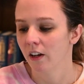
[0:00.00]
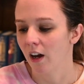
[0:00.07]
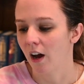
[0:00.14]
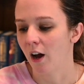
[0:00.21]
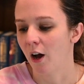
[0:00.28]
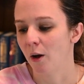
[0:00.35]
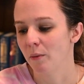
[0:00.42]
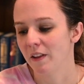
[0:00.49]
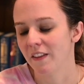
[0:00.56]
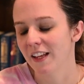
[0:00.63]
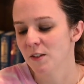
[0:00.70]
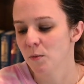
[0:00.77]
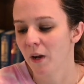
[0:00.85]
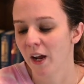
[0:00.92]
and
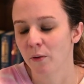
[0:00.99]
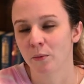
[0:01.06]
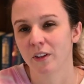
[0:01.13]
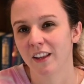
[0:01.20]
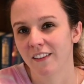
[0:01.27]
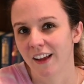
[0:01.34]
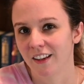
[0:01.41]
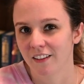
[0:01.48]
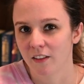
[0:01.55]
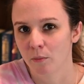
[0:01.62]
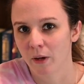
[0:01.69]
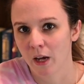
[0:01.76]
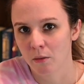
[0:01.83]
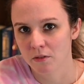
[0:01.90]
that's why I really liked the
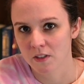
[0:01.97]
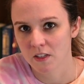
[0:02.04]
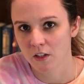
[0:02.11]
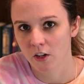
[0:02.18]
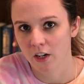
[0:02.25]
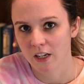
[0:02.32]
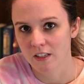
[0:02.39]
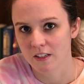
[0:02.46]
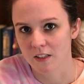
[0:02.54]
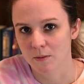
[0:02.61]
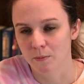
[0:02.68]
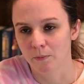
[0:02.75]
Babel series, is